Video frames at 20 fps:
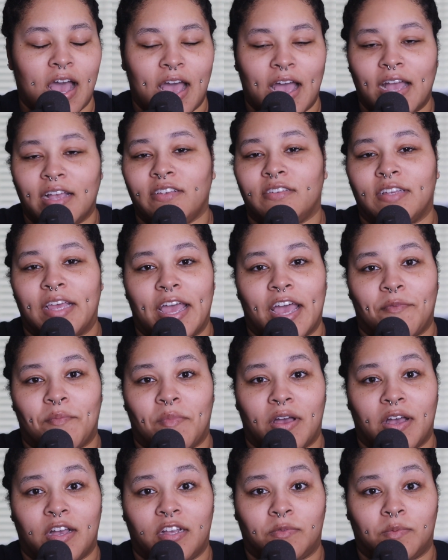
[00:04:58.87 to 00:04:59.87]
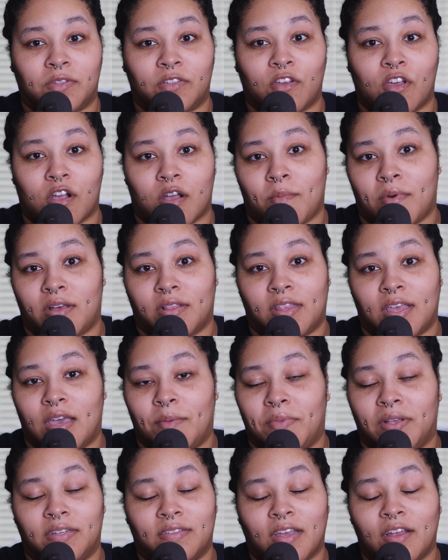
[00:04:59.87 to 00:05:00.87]
I should have my husband talk about that
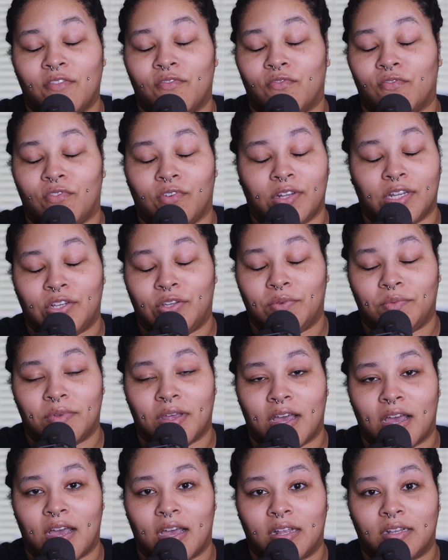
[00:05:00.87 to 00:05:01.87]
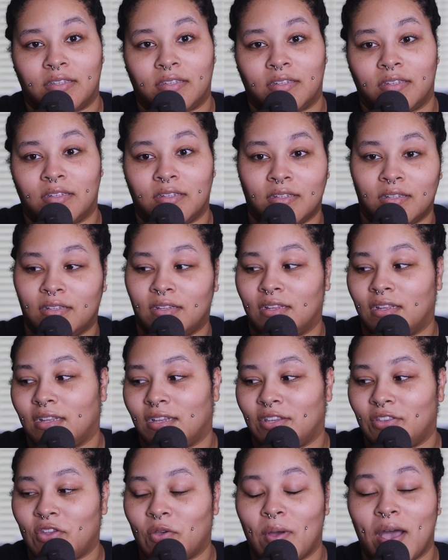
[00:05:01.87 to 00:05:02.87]
because I really do not
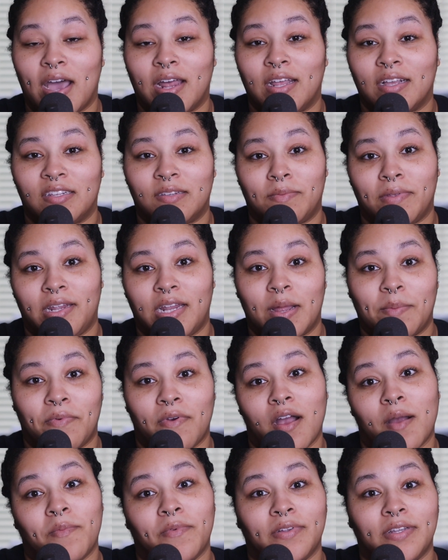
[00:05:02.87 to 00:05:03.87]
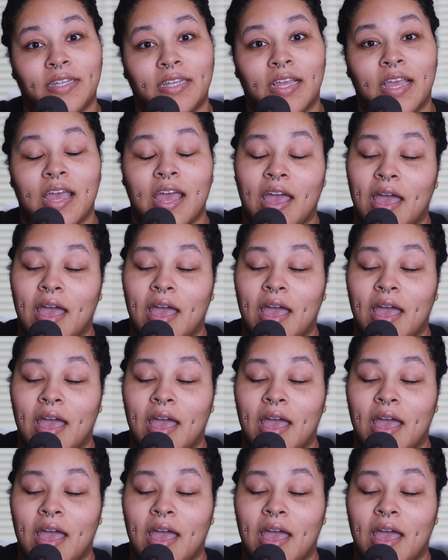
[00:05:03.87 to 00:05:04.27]
know how to explain that properly.